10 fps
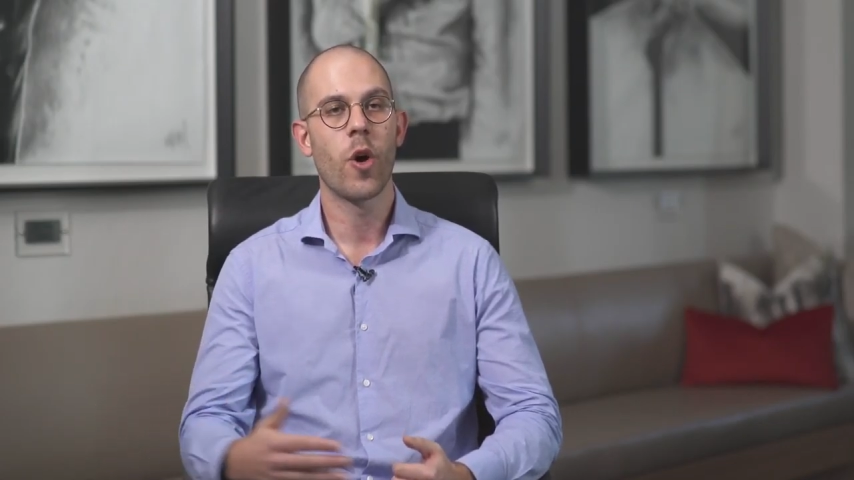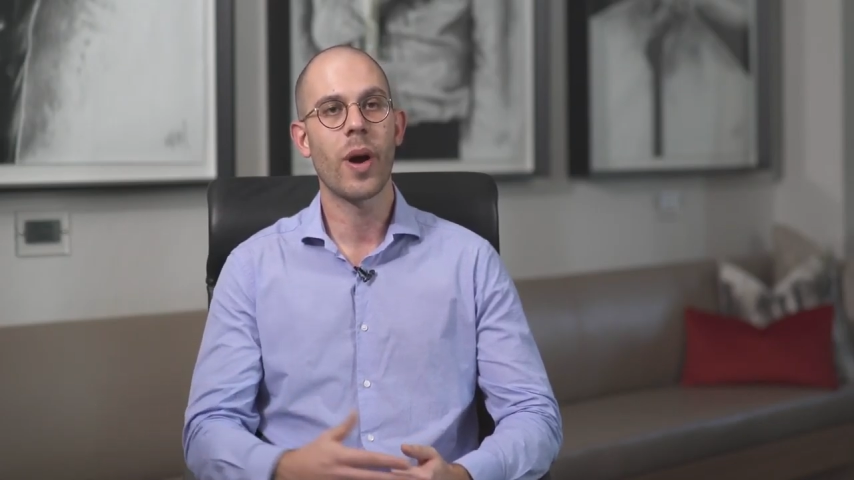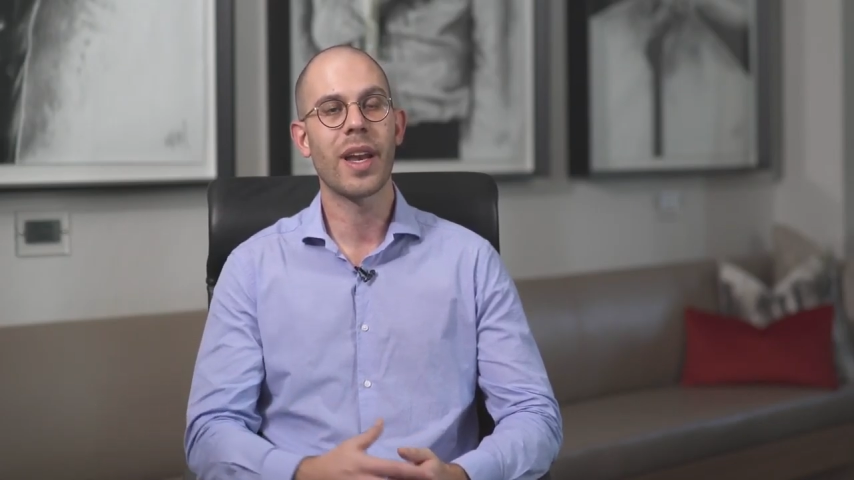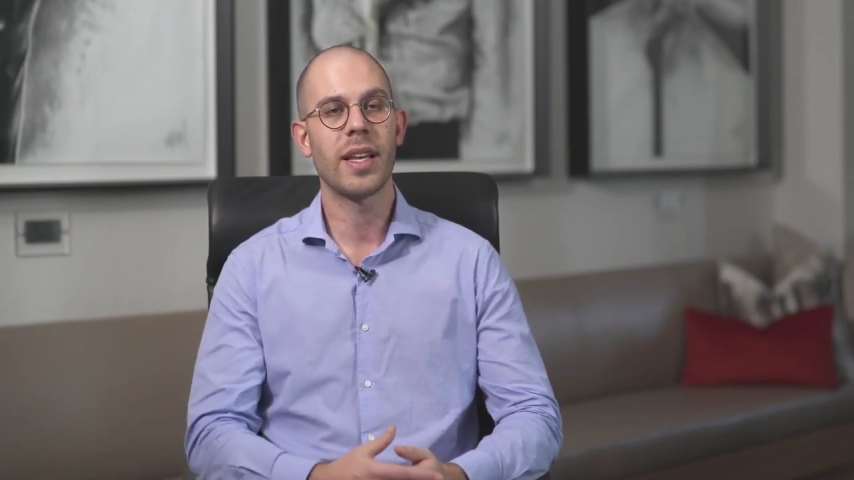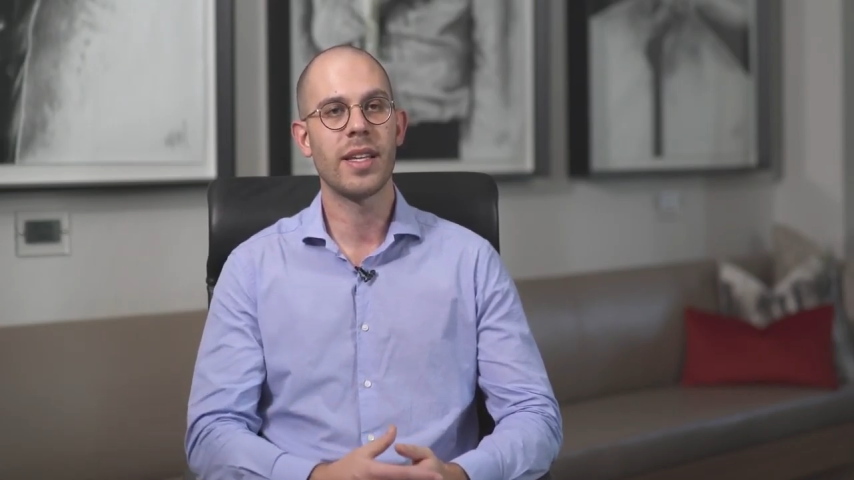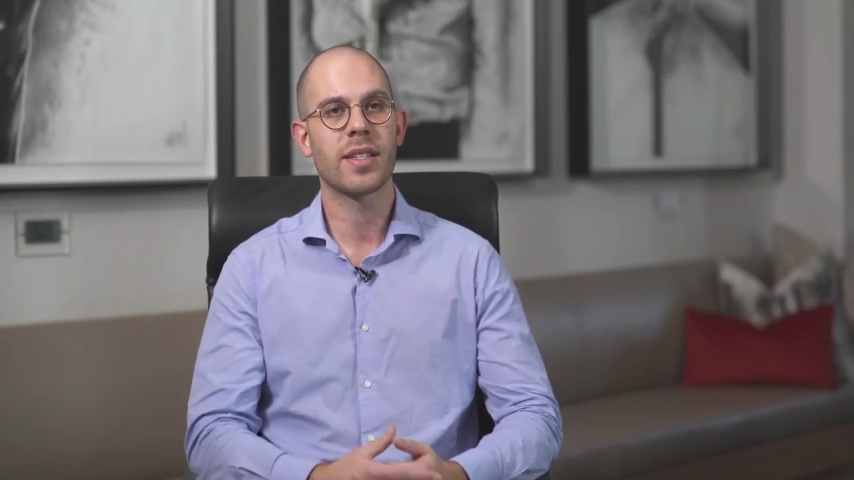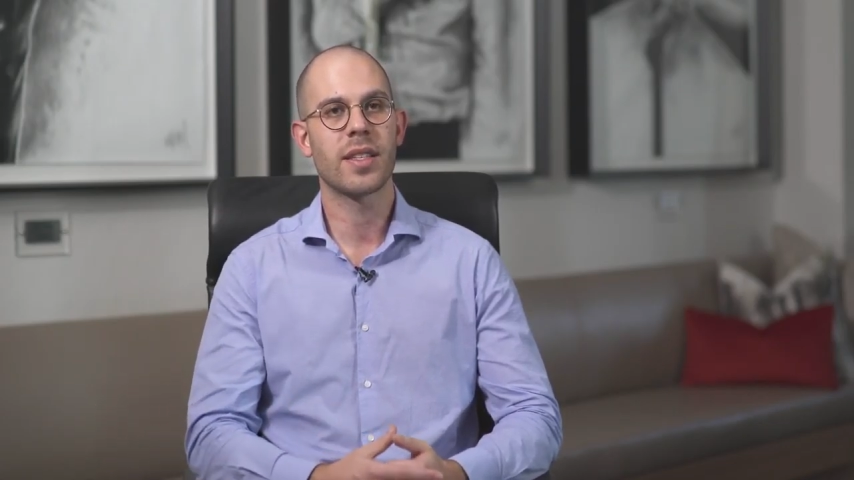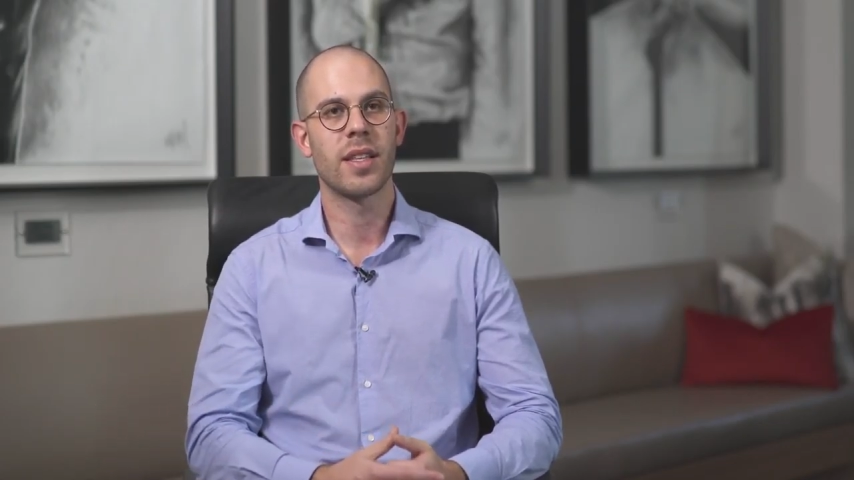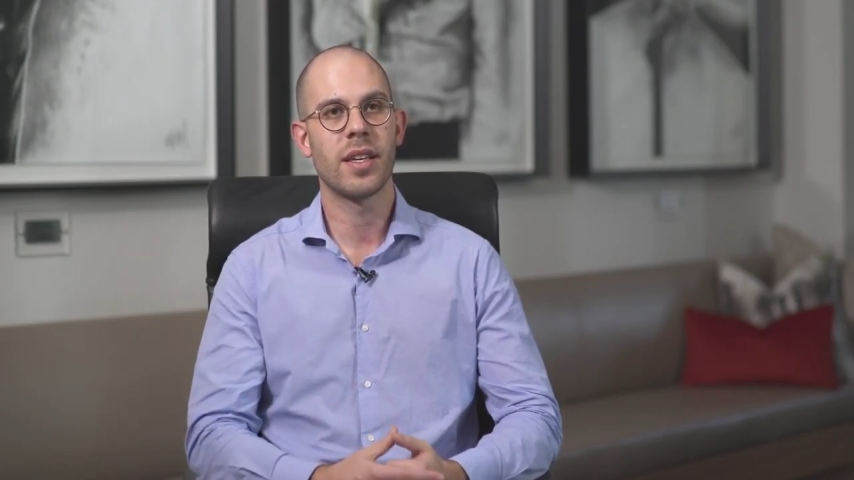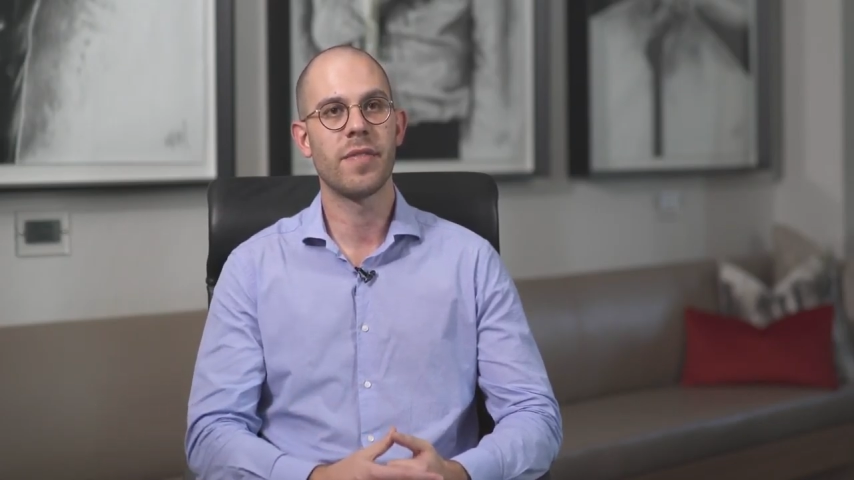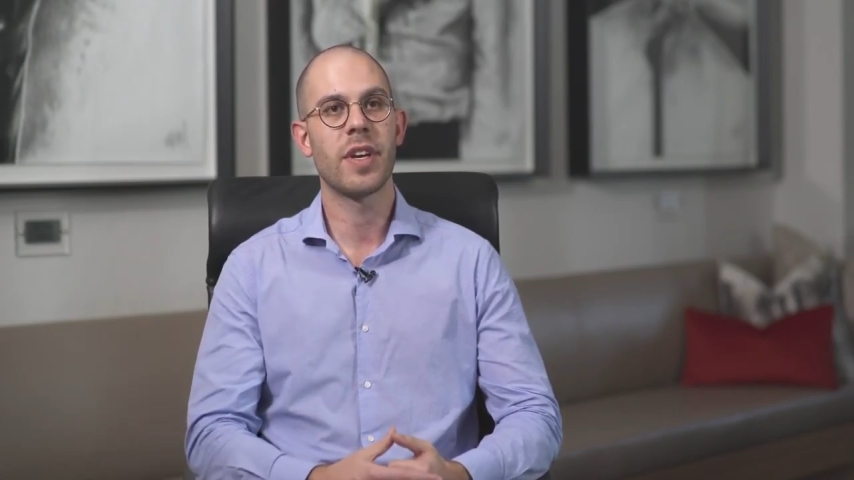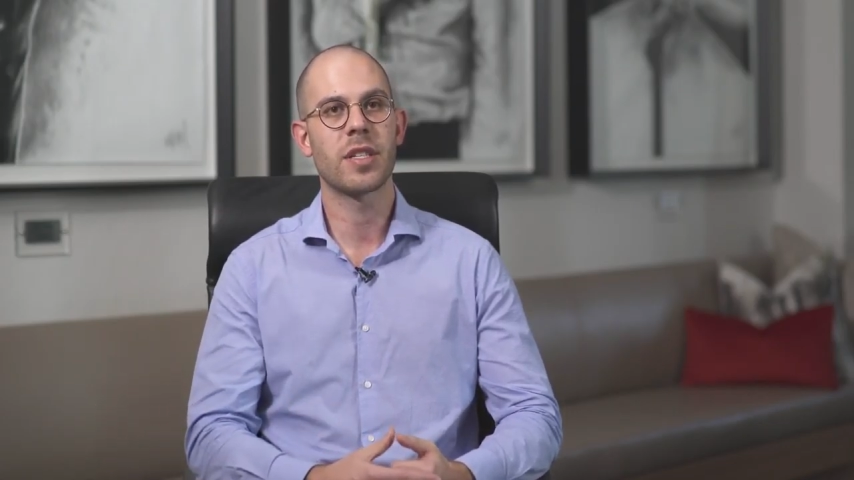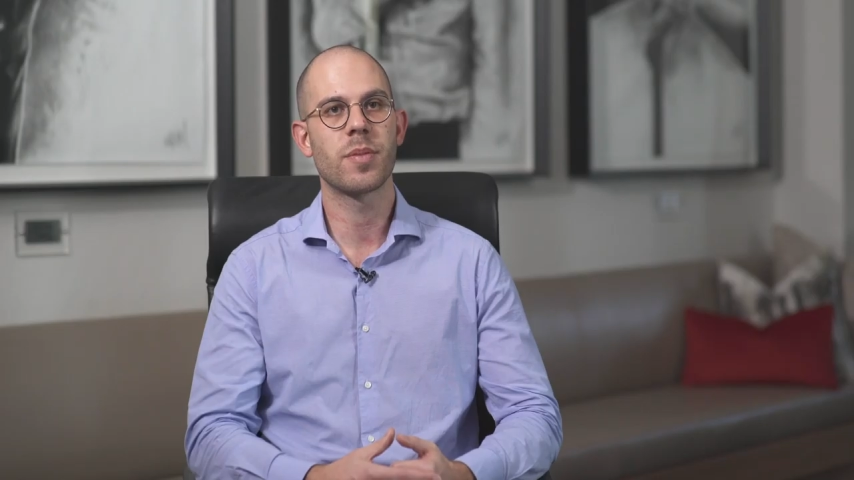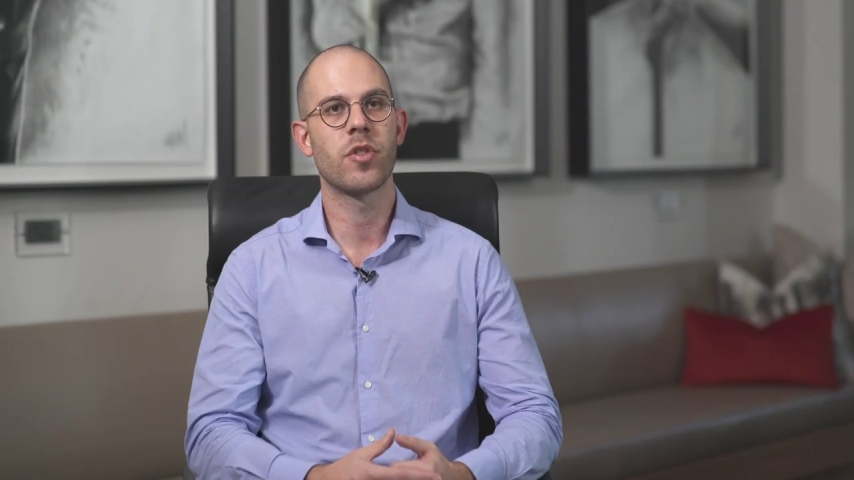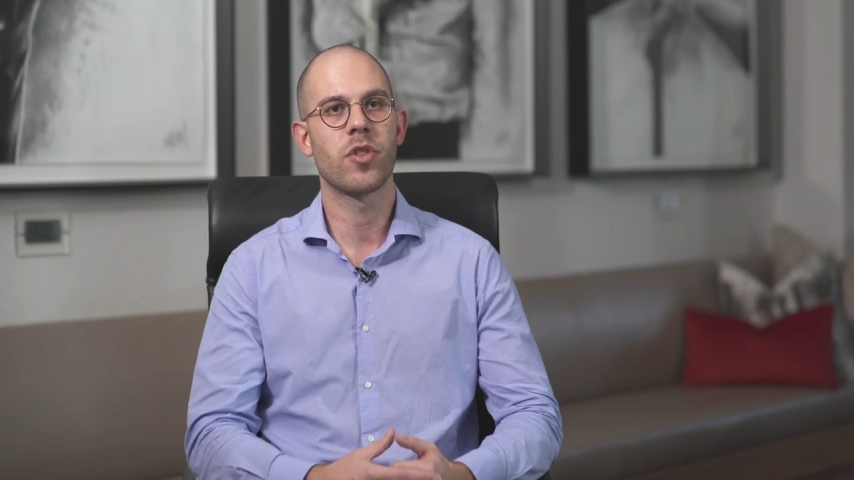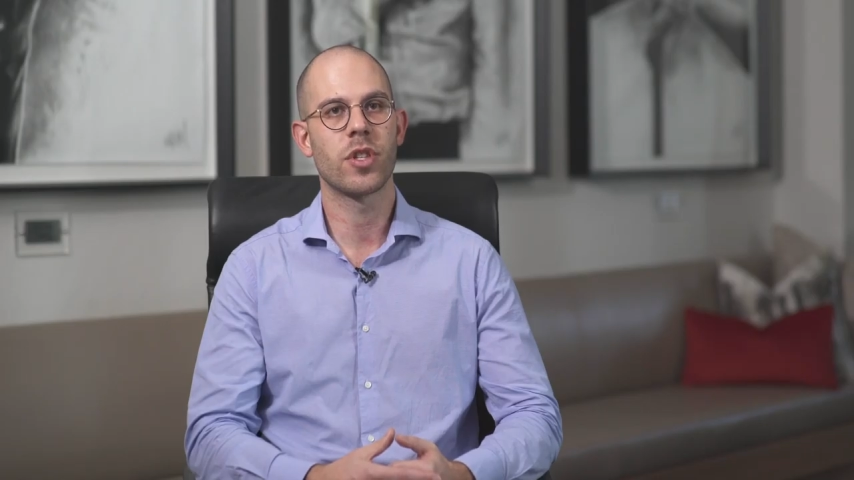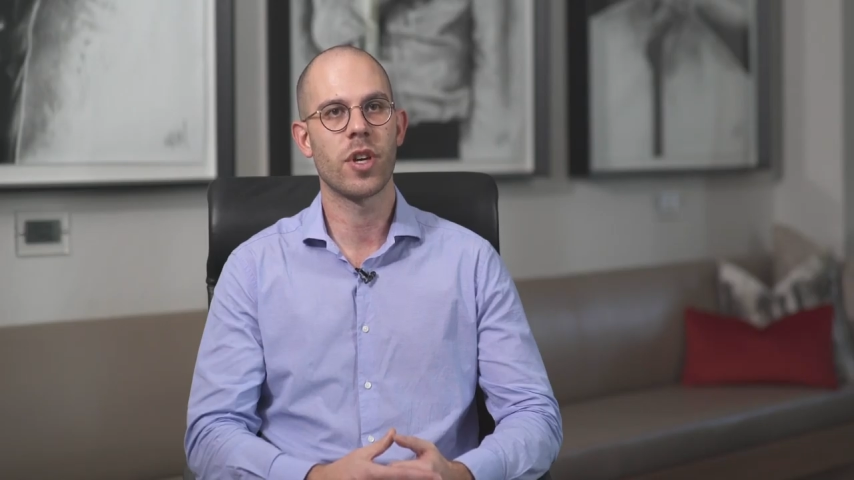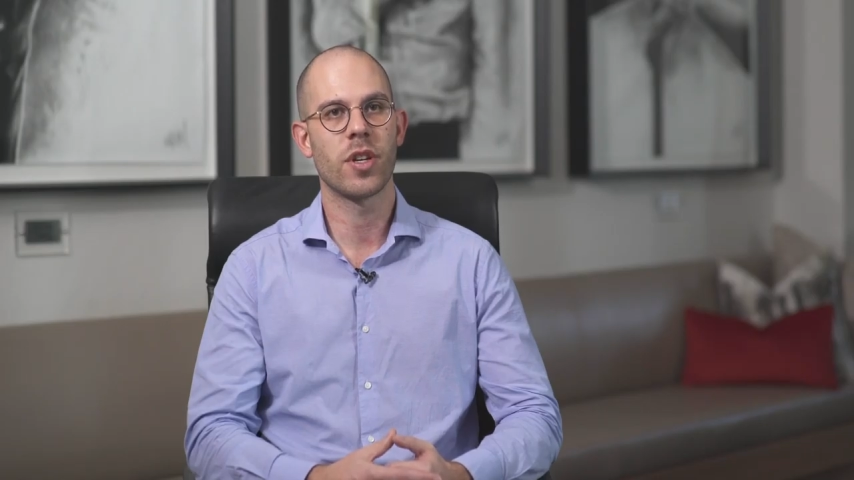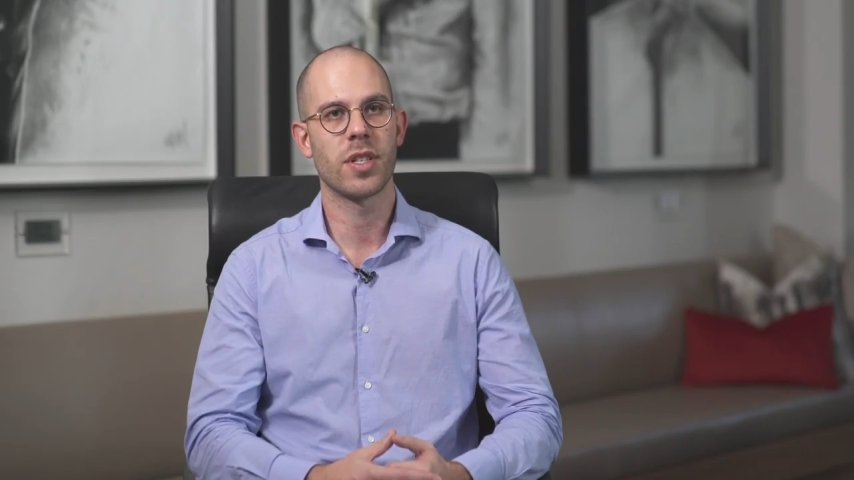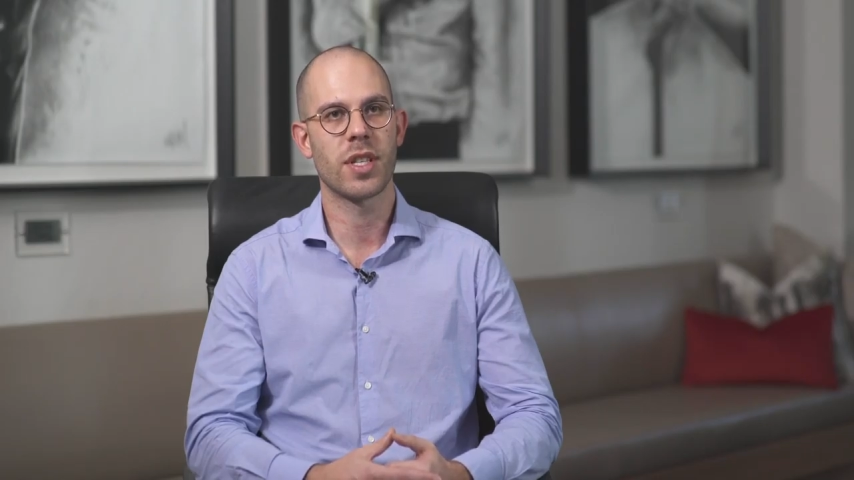or at least the investment
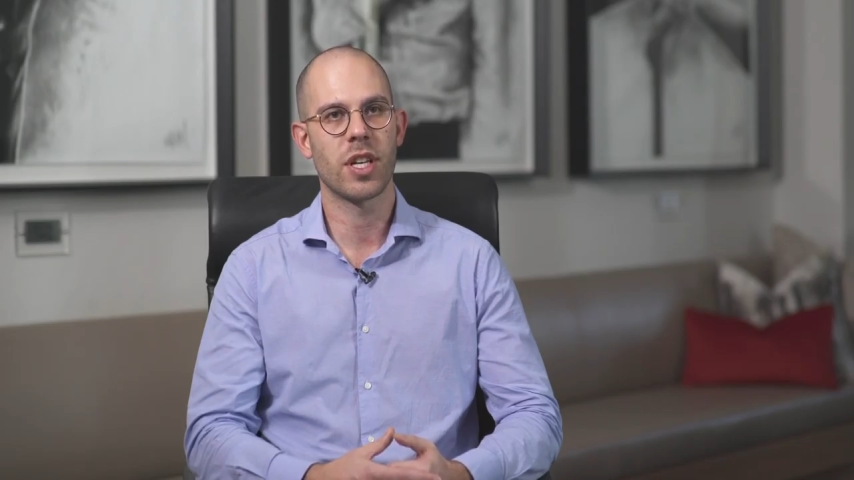returns